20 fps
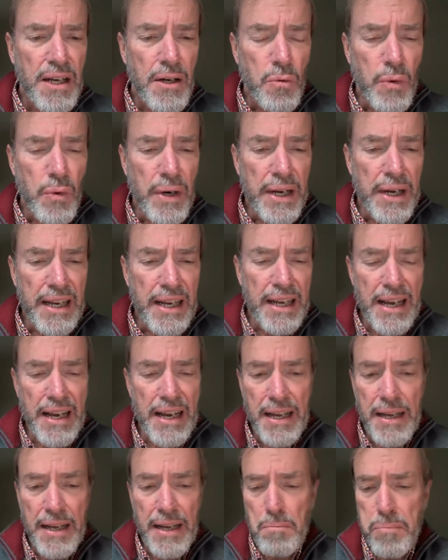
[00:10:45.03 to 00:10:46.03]

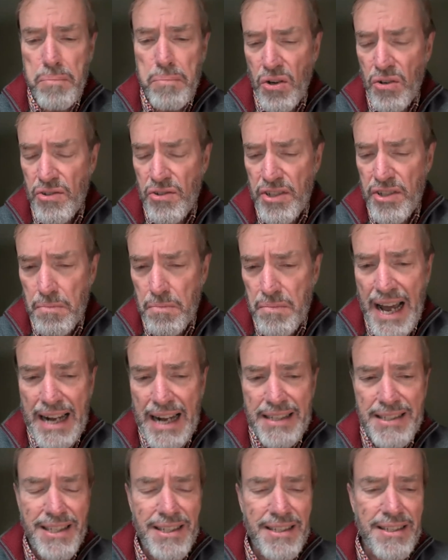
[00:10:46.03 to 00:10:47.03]
We imposed some
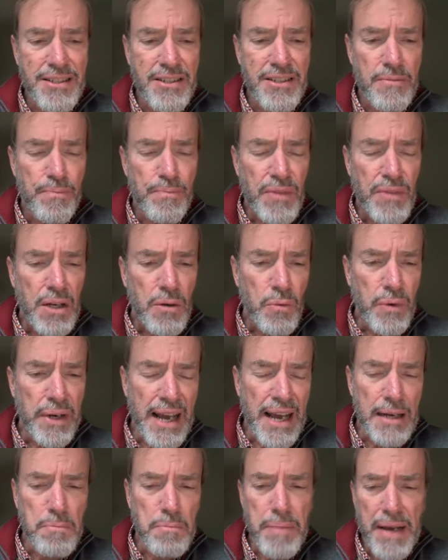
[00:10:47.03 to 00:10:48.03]
taxes. We
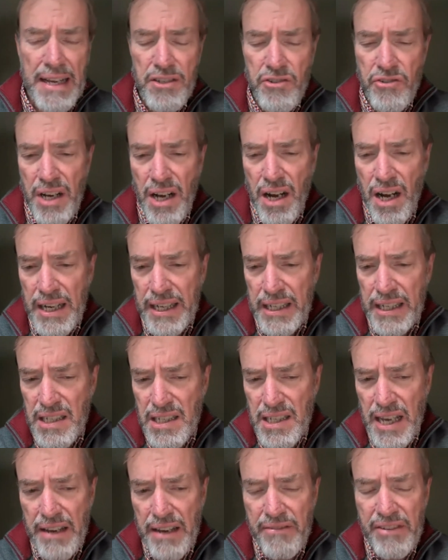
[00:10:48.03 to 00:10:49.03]
had patriotic
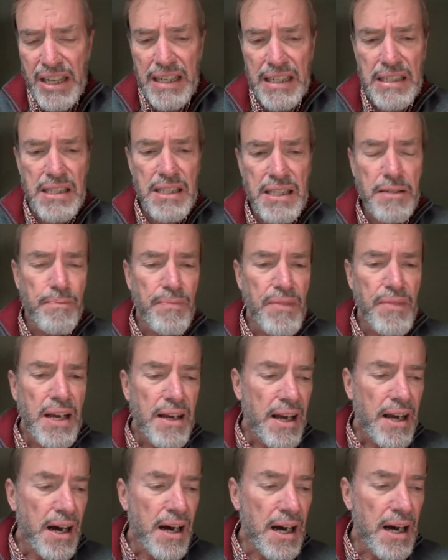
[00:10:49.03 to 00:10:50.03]
savings,
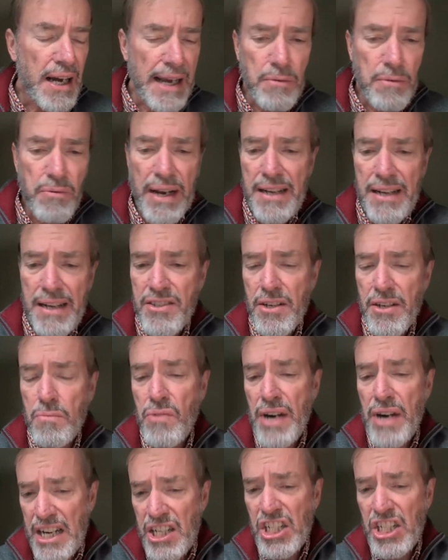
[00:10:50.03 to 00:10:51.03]
and we had some
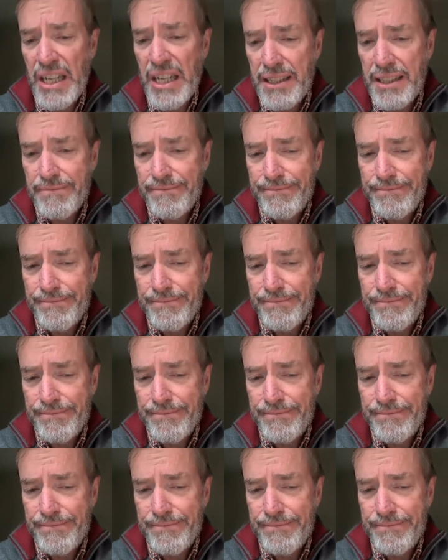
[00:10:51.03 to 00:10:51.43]
rationing.